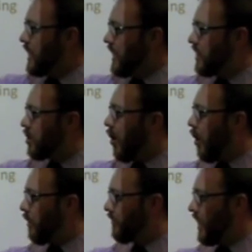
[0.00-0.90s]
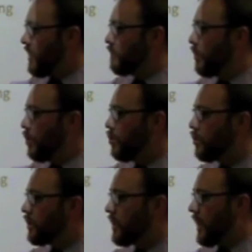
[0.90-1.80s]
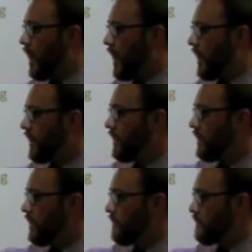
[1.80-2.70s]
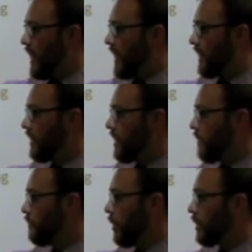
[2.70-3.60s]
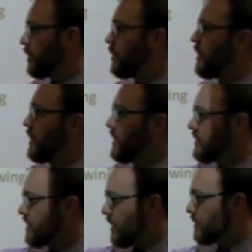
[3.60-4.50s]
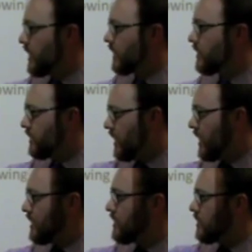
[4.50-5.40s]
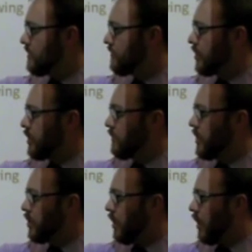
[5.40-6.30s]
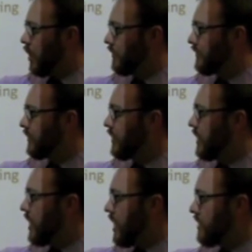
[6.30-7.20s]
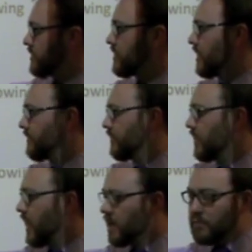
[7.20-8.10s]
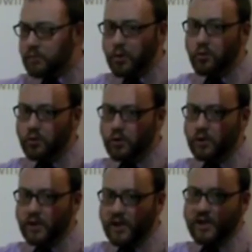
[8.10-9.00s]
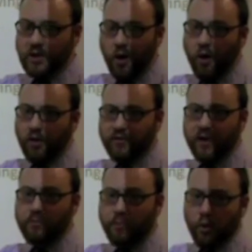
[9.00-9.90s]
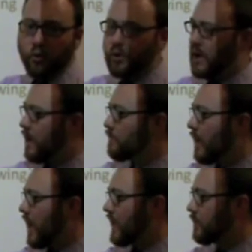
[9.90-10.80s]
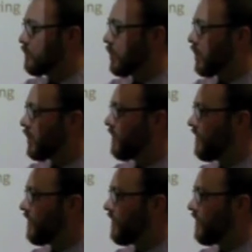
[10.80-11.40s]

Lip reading: Ich kauf ein Buch. I am buying a book. Subject, ich, verb, kauf, other stuff, and Buch. Ich kauf ein Buch. I'm buying a book.